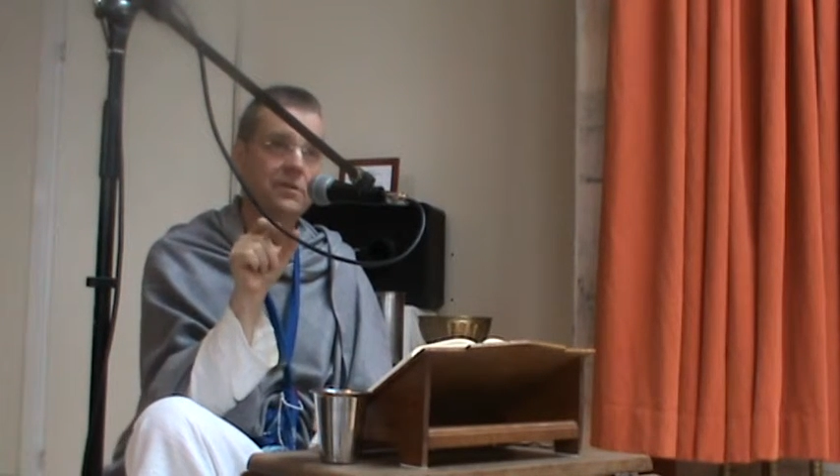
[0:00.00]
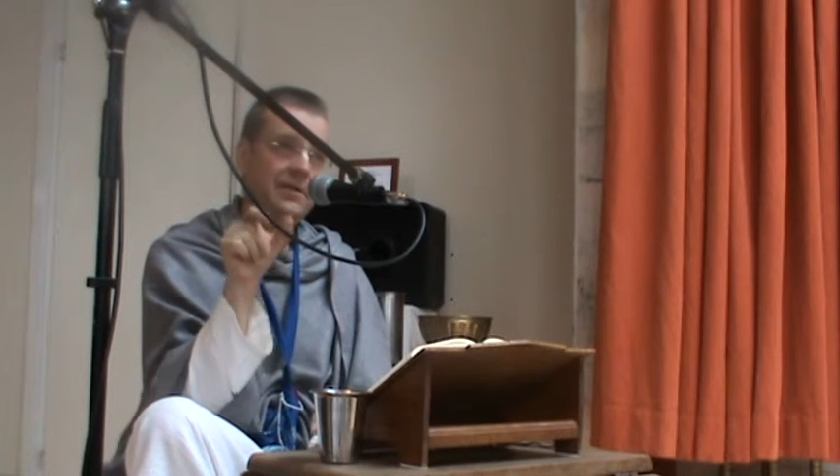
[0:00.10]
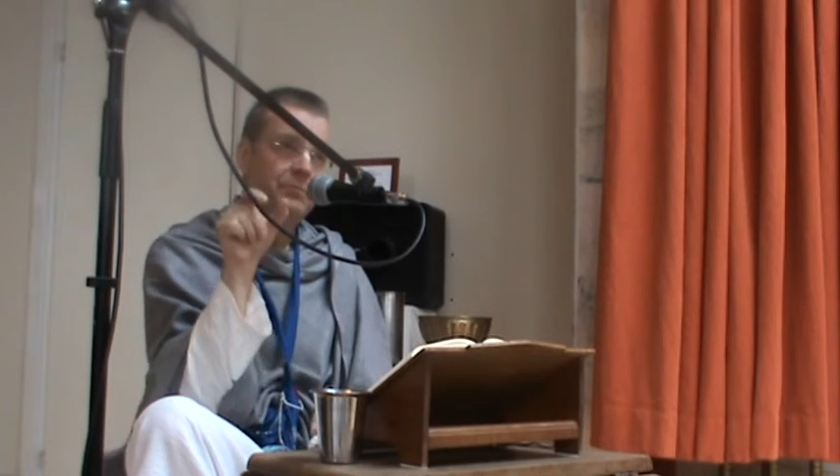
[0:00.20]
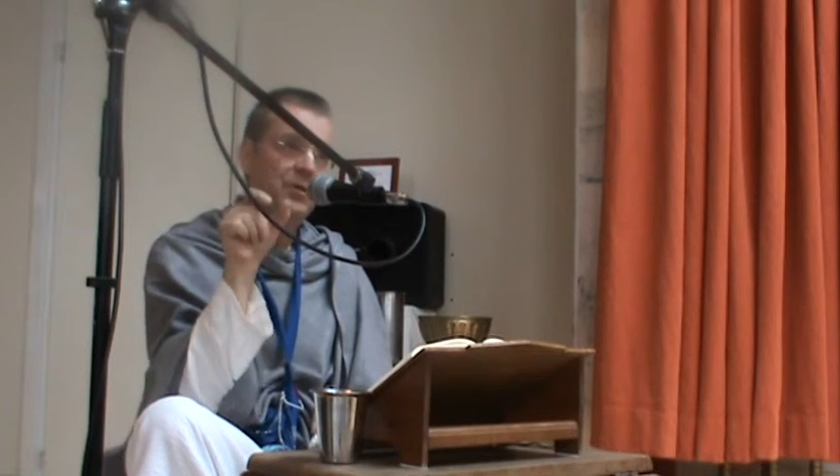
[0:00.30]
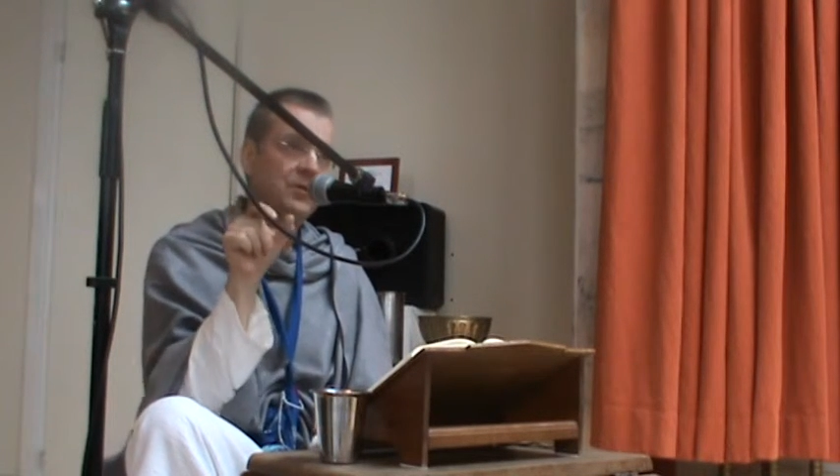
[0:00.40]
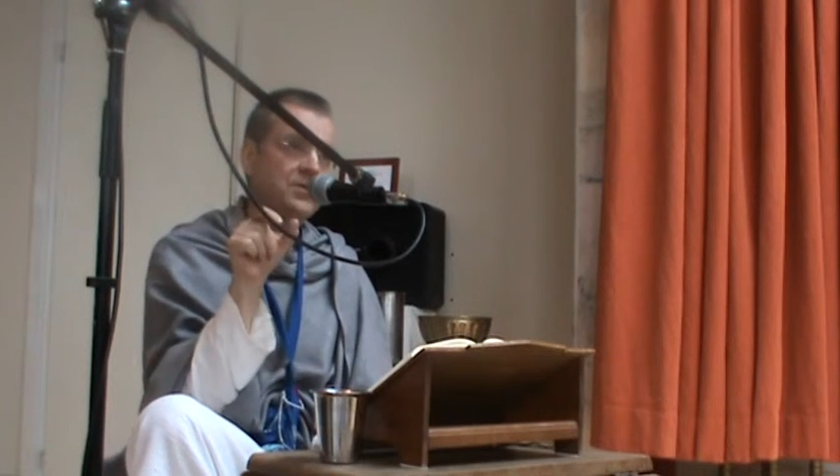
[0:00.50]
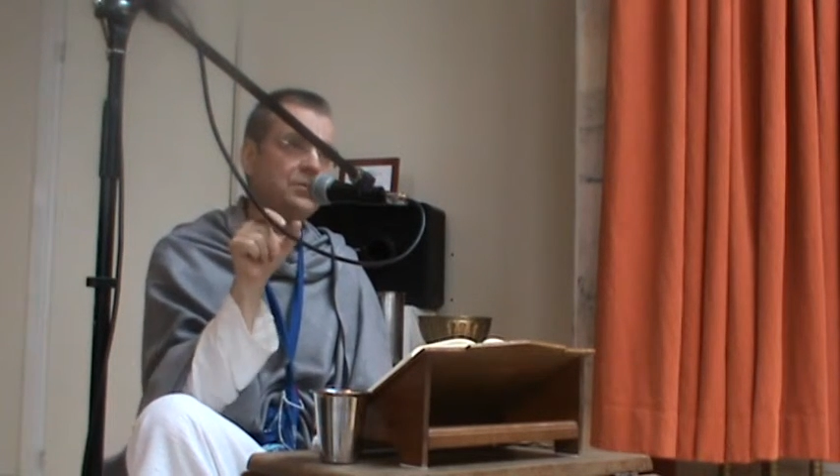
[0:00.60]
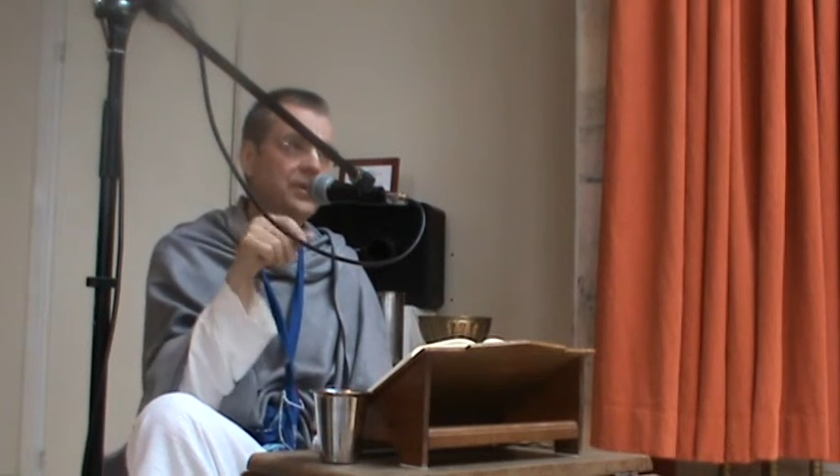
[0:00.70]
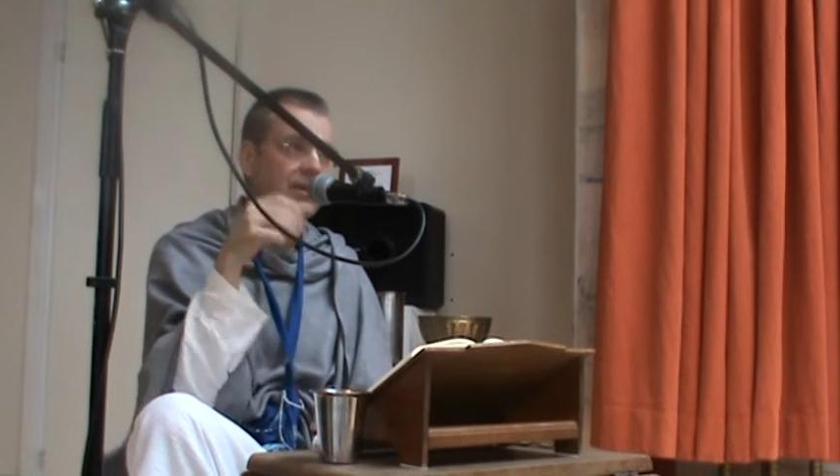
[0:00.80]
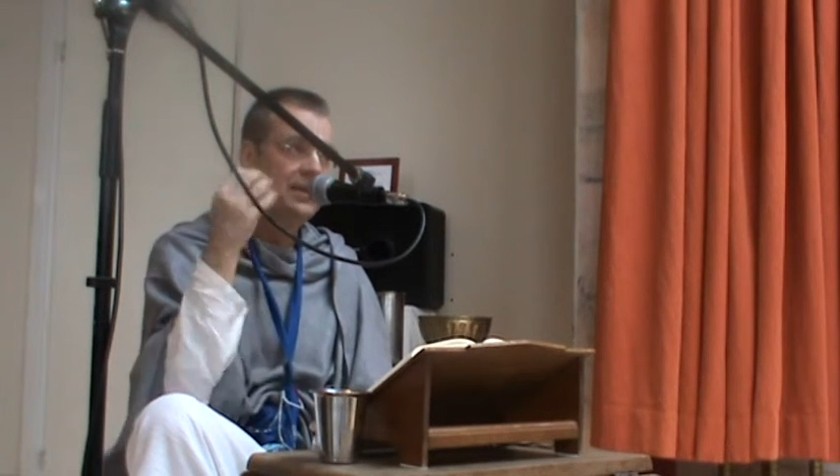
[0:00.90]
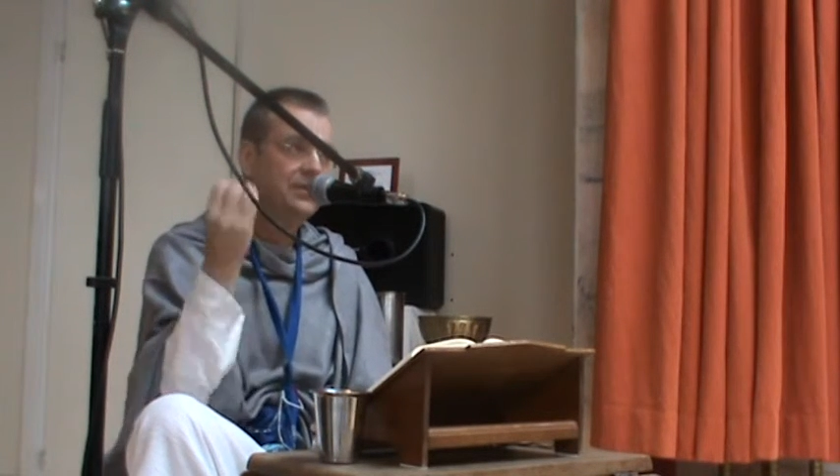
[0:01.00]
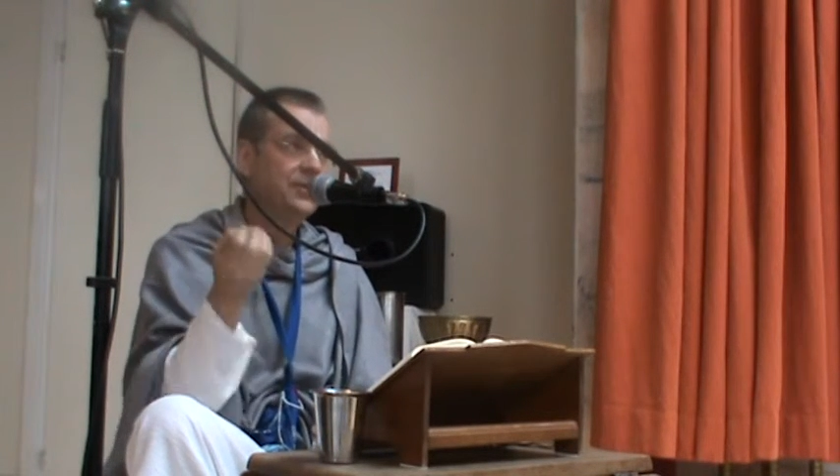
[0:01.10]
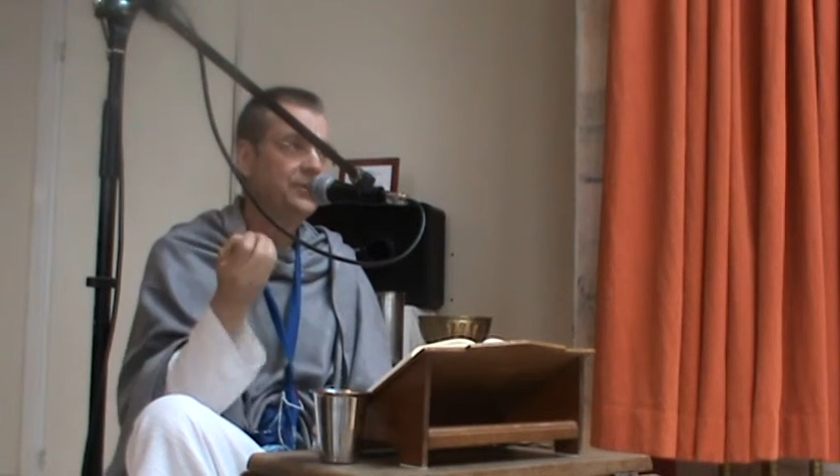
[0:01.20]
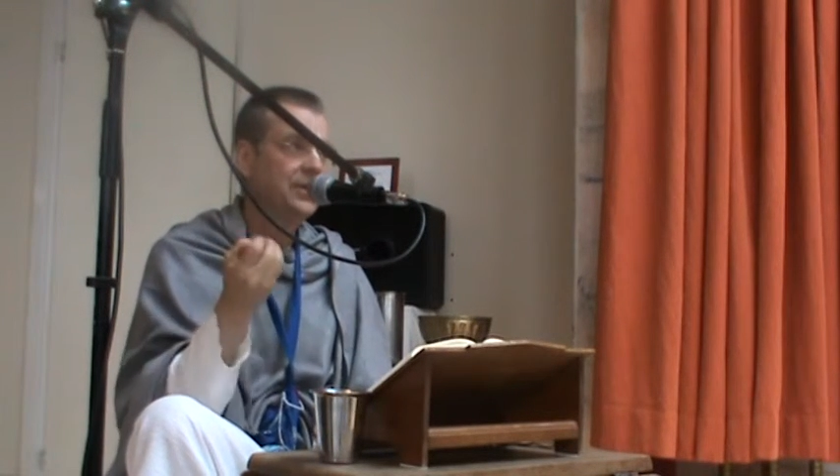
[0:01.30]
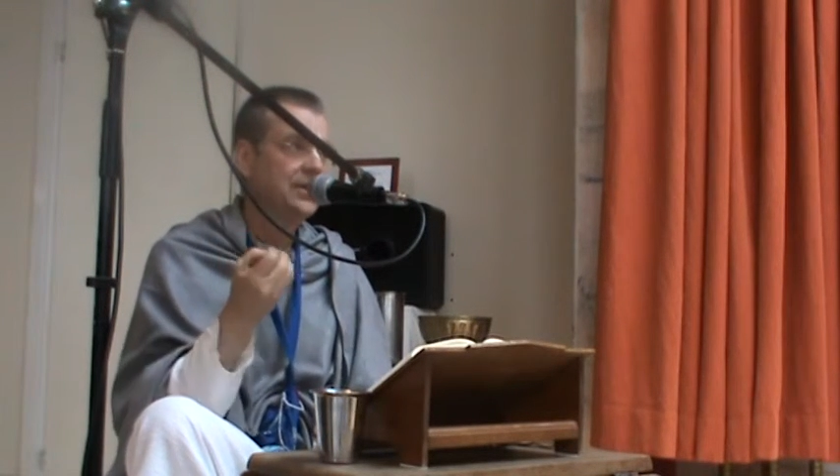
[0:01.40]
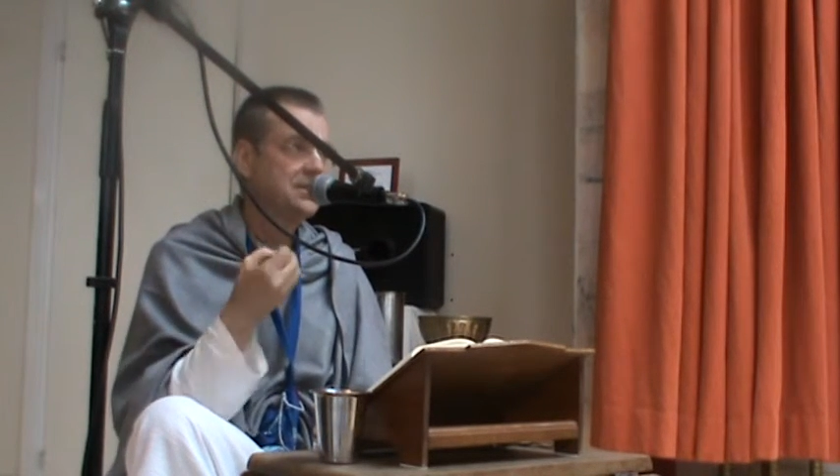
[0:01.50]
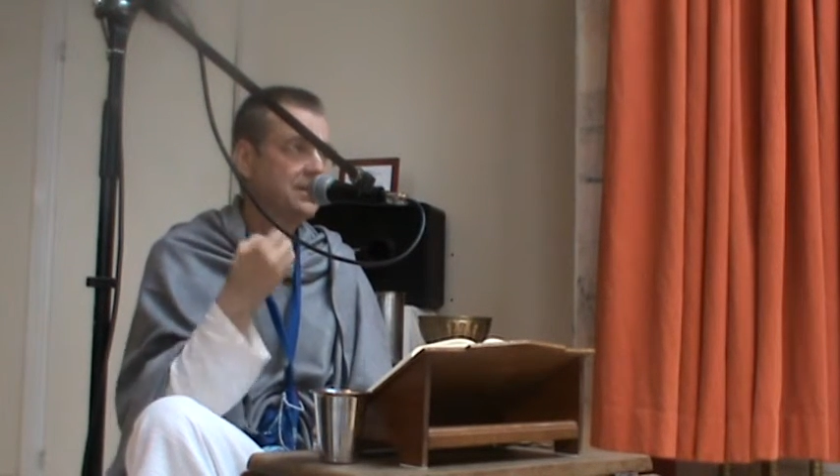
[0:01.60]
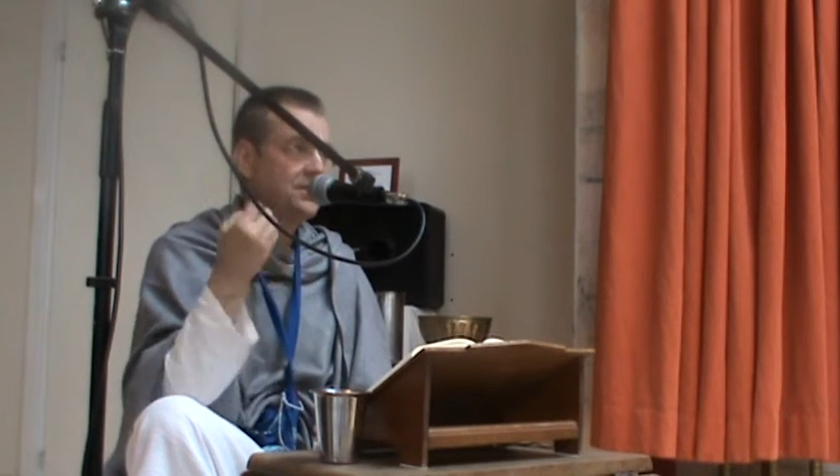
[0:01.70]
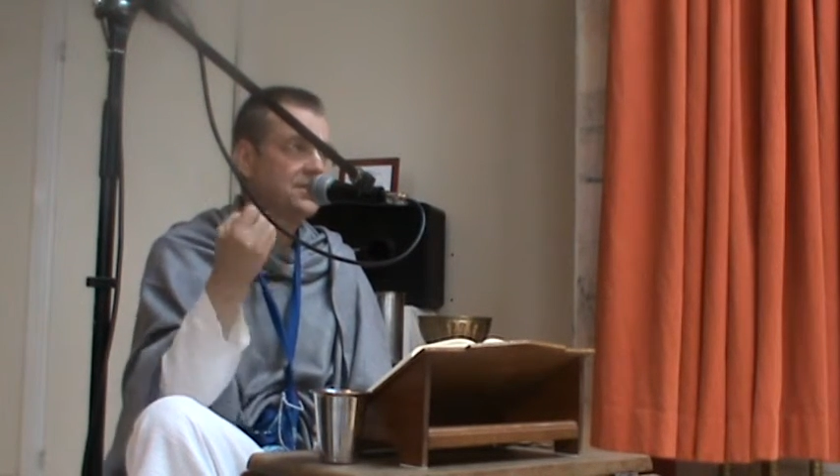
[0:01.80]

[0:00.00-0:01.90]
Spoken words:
and that pause we can interpret as there